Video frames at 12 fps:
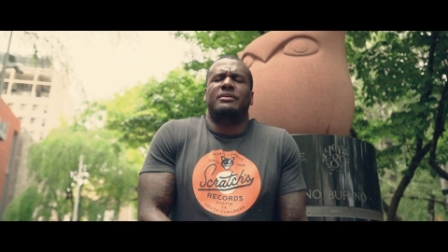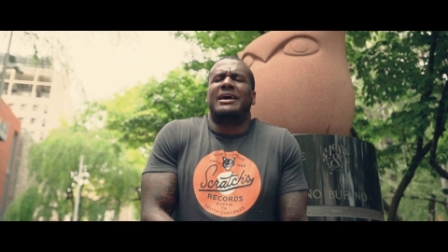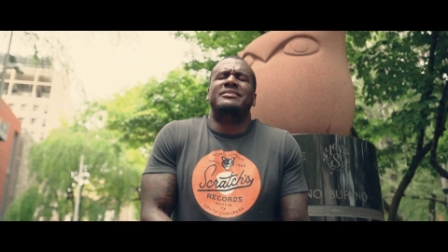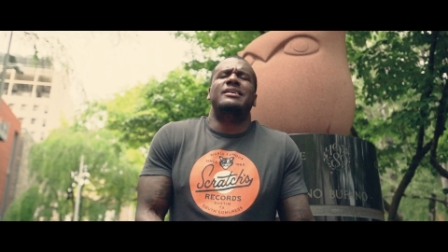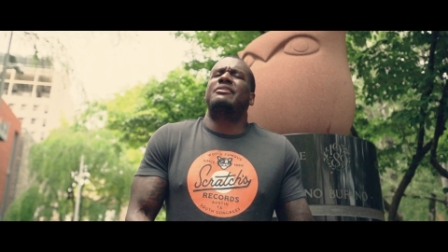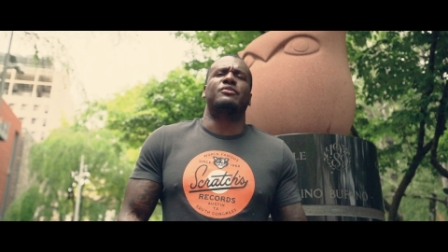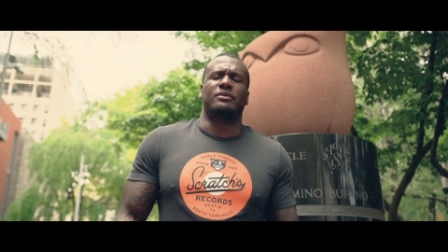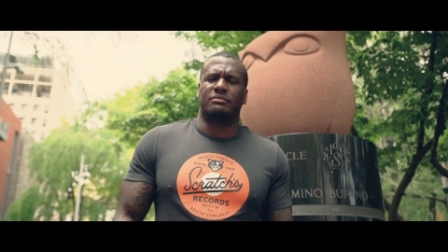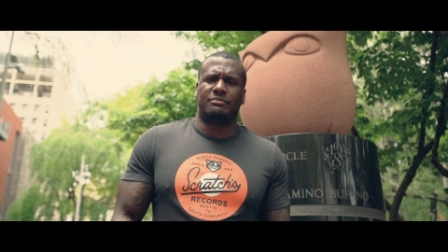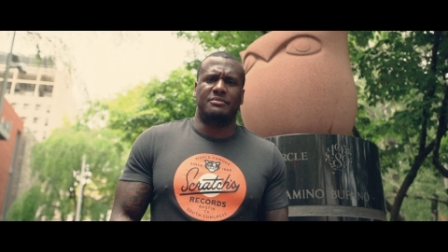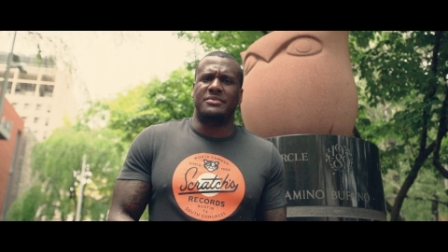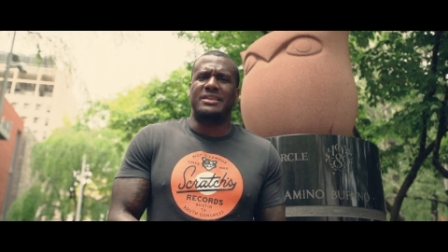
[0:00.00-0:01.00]
never
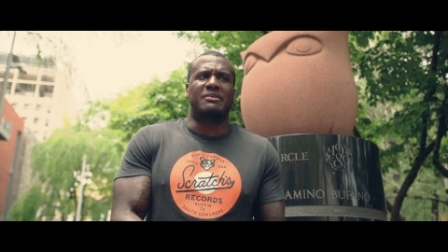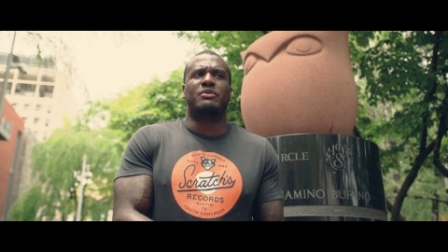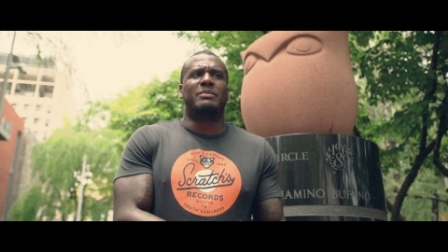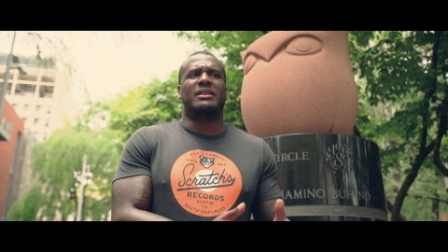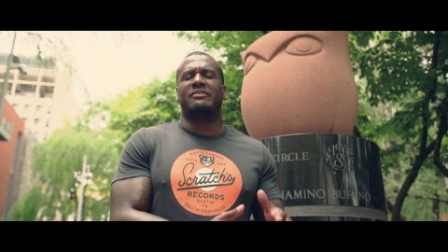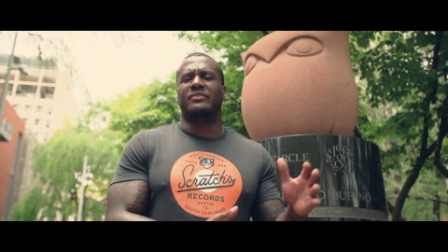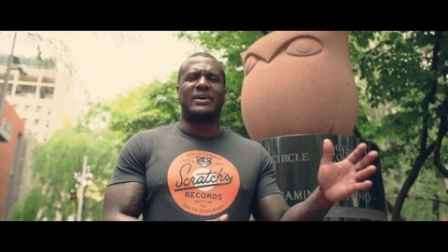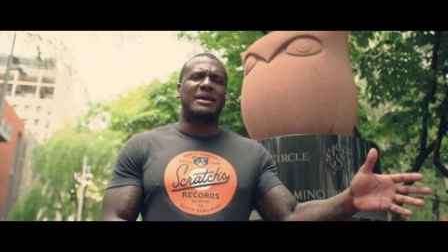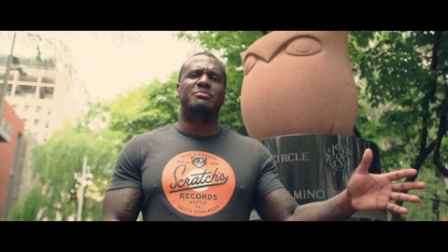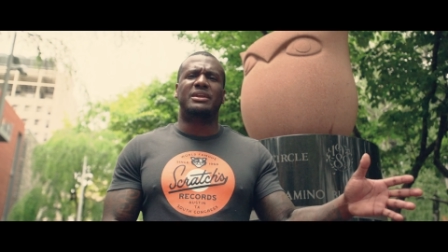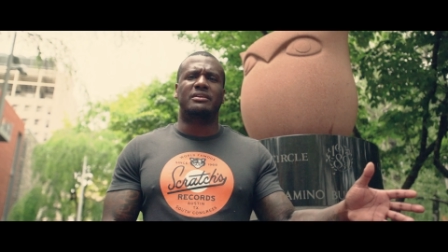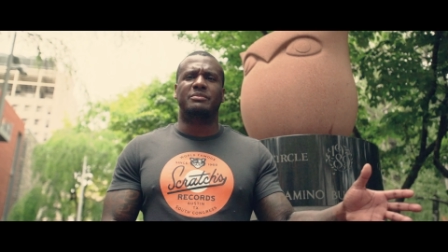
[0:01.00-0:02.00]
in my life, if I
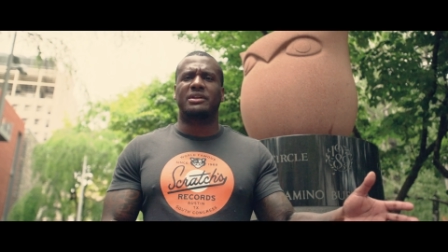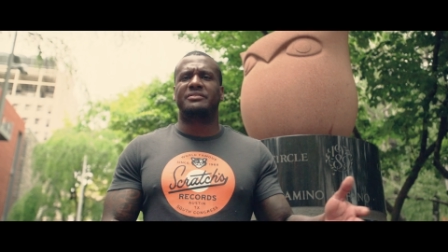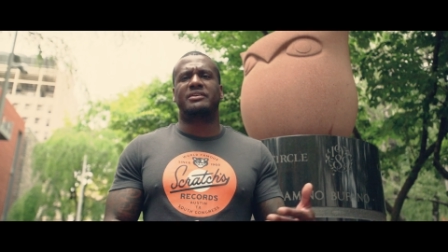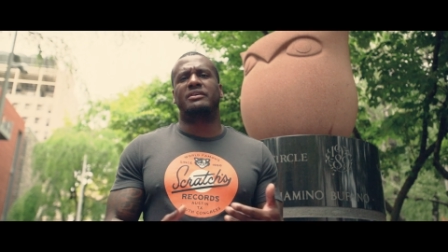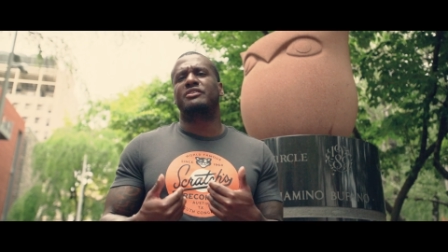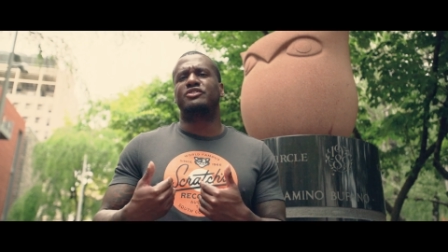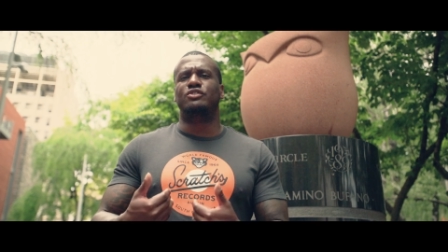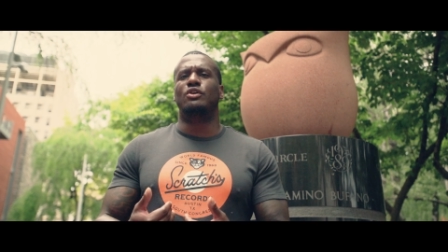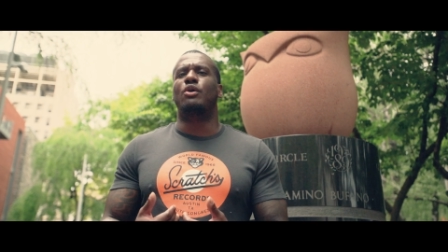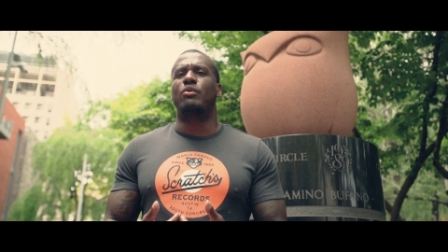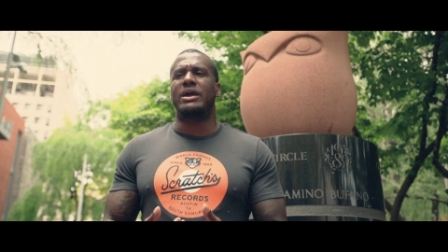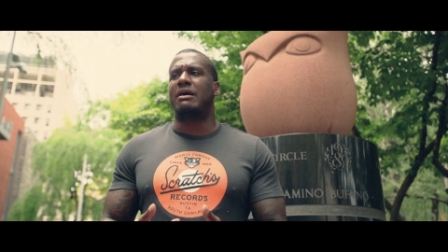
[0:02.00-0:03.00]
hadn't been in the military, there's
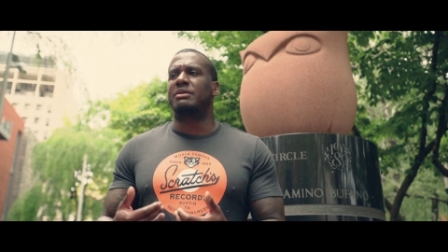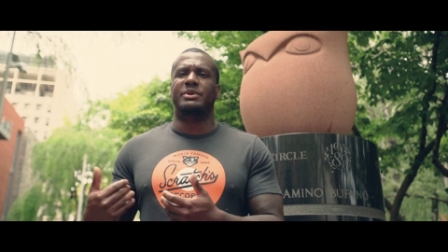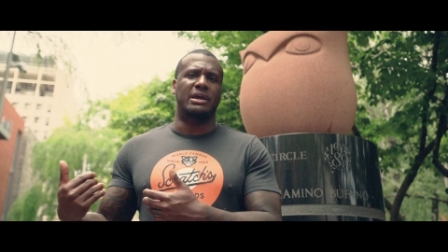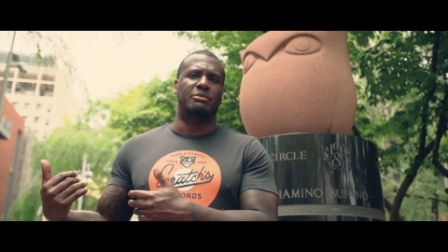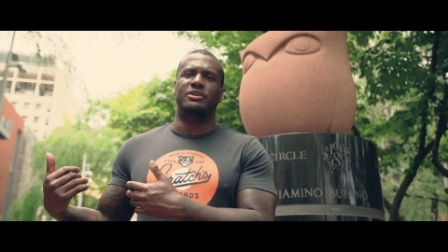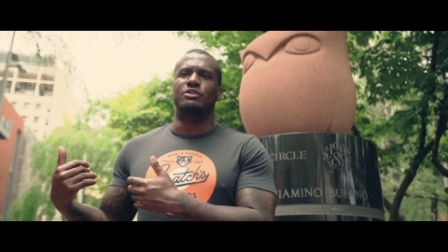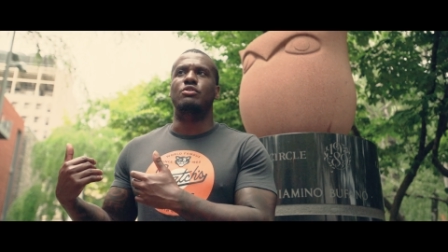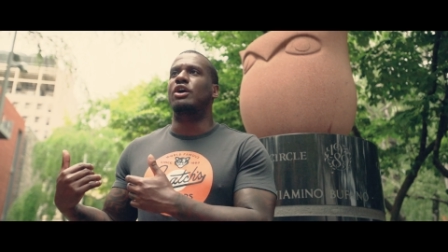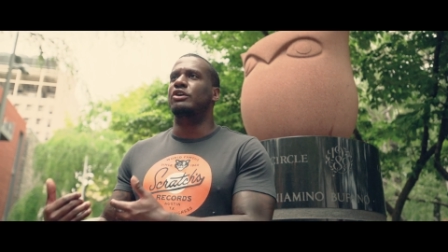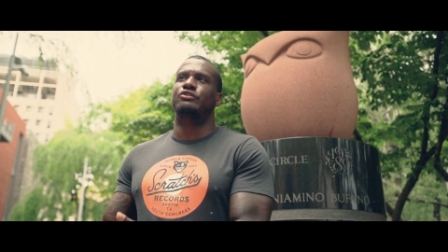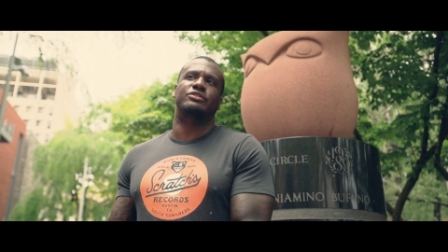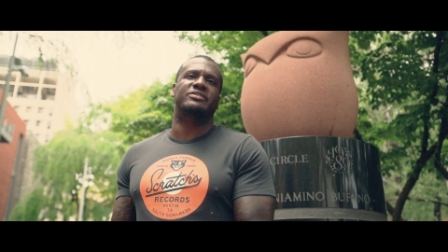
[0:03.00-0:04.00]
no way I would have been able to do
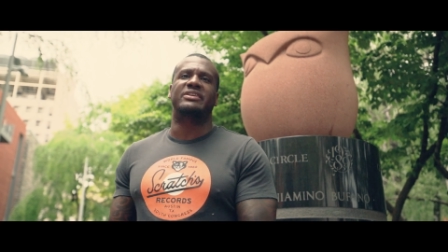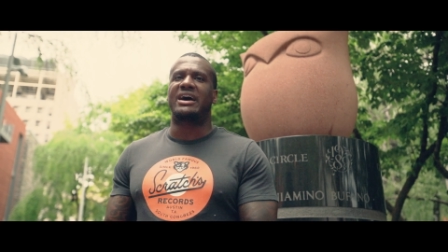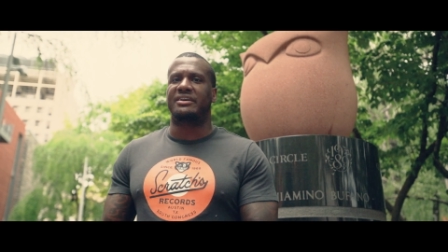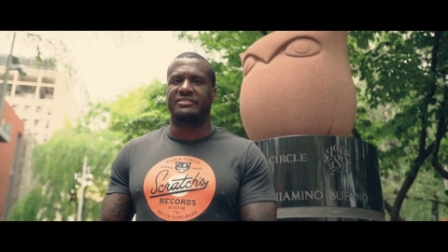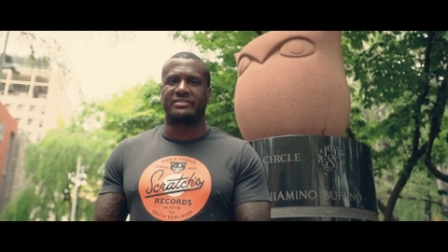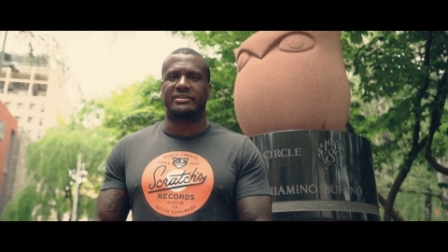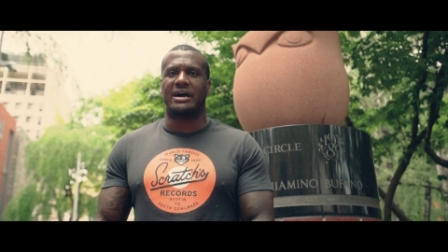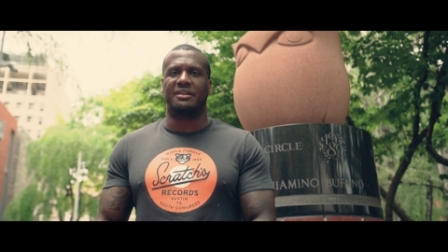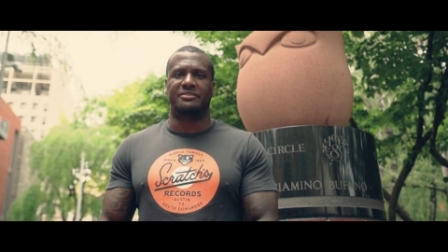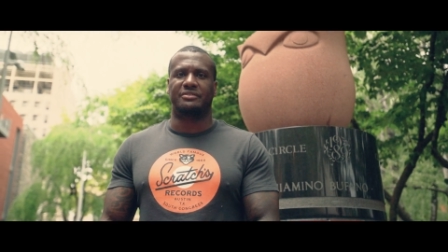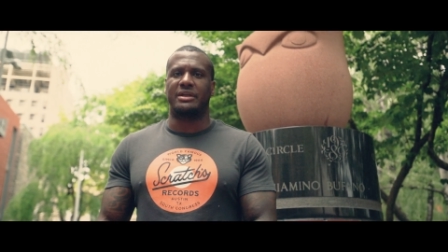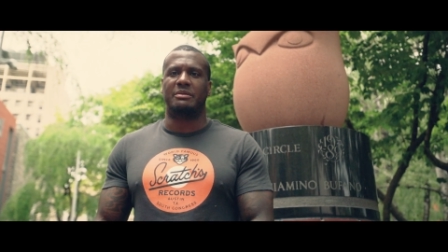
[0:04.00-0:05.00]
hundreds of thousands of
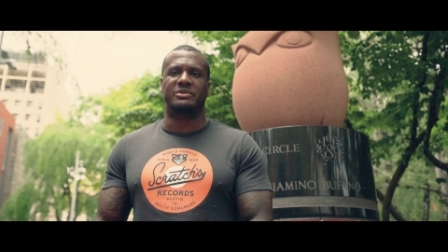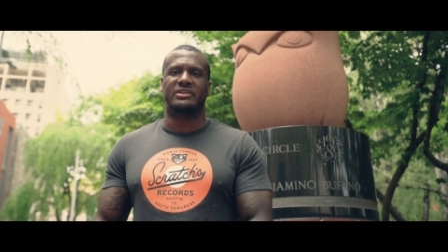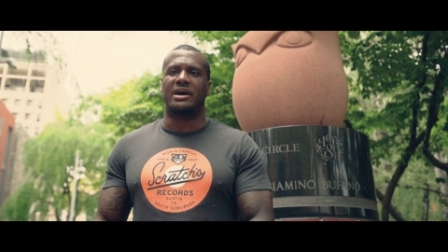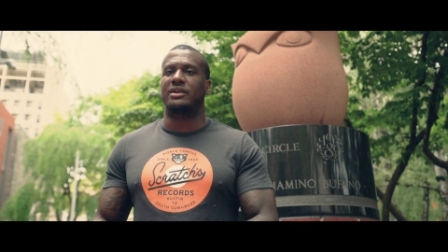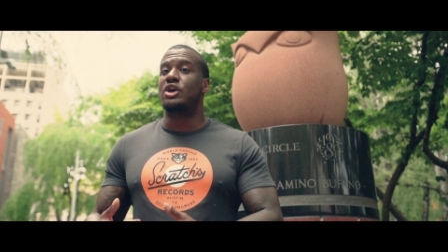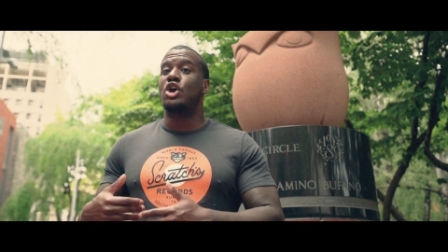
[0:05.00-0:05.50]
dollars on Amazon